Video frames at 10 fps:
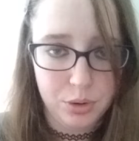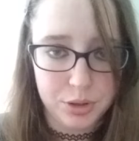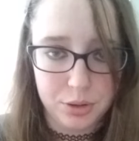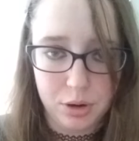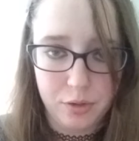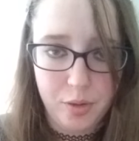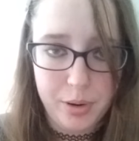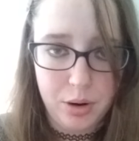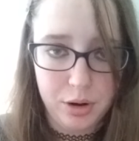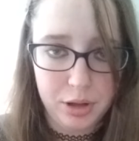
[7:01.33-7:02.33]
assertive
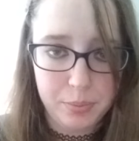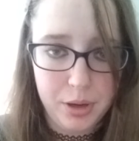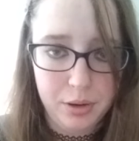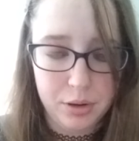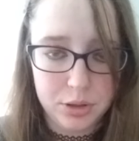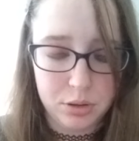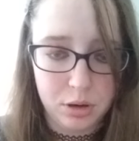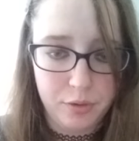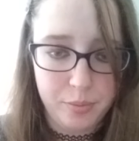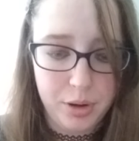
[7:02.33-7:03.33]
about it. Like being
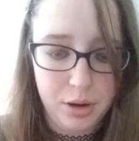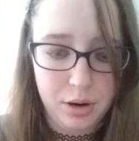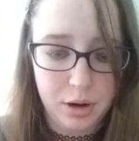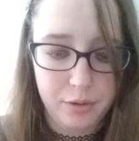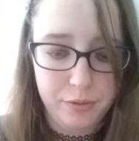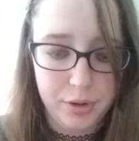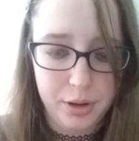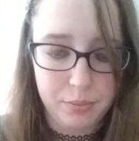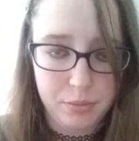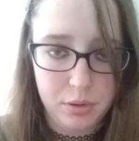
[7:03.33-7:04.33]
assertive and being kind of
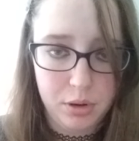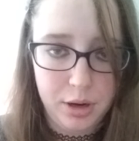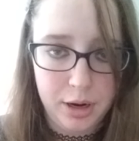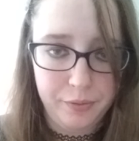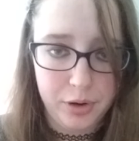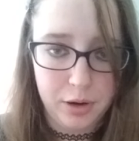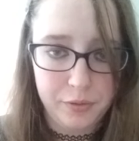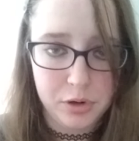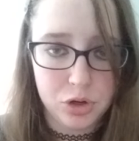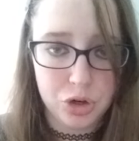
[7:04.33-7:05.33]
like an advocate
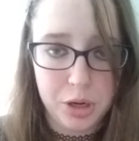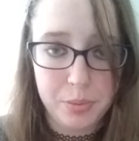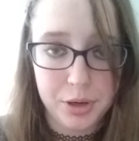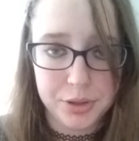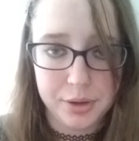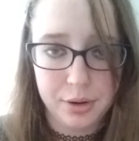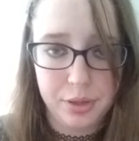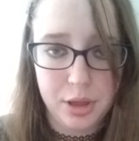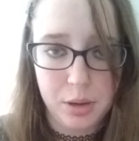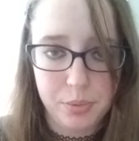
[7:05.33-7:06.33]
for your treatment is a good
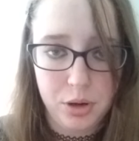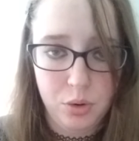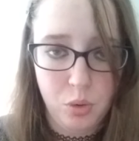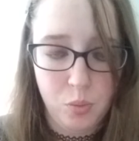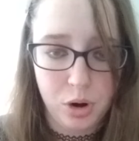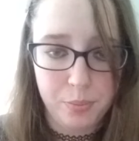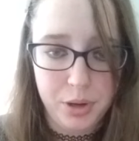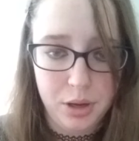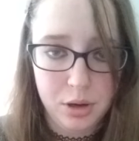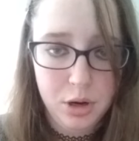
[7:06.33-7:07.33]
thing, but you don't want to
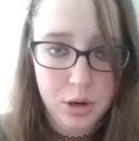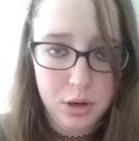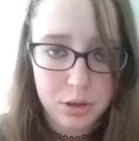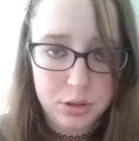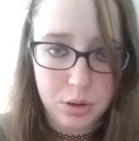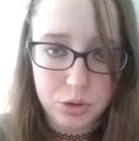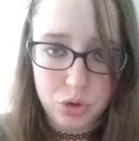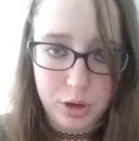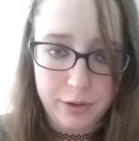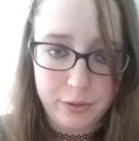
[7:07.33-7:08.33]
be so
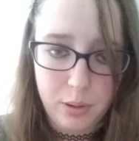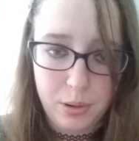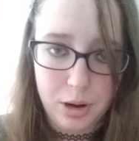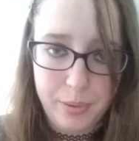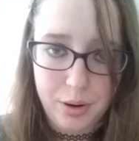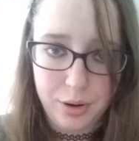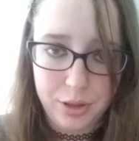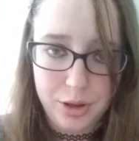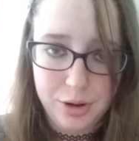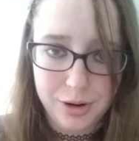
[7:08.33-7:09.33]
straightforward about it
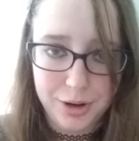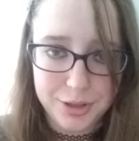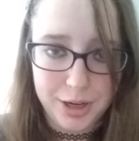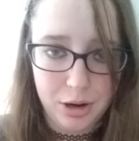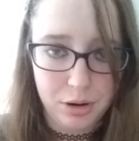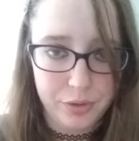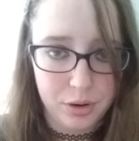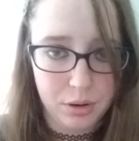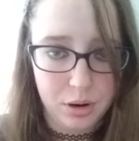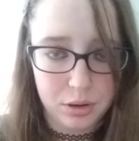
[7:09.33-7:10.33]
that you kind of scare off your
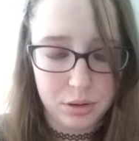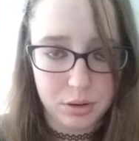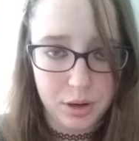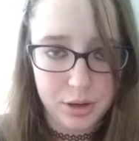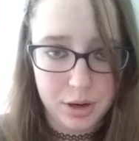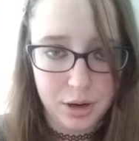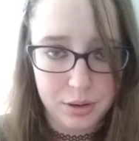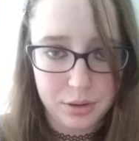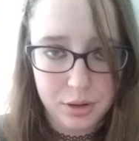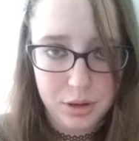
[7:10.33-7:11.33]
doctor and kind of